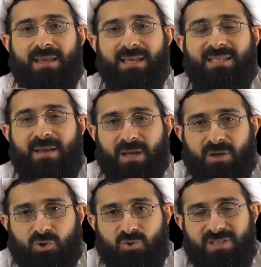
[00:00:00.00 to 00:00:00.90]
It is
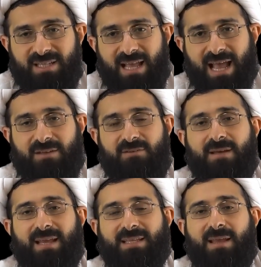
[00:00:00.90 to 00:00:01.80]
about losing life.
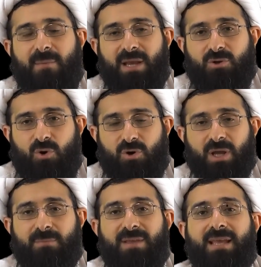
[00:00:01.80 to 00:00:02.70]
It is about
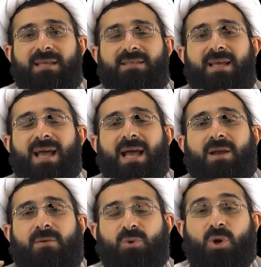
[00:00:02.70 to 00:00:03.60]
corrupting the land
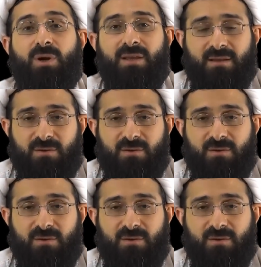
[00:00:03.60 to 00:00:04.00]
of God,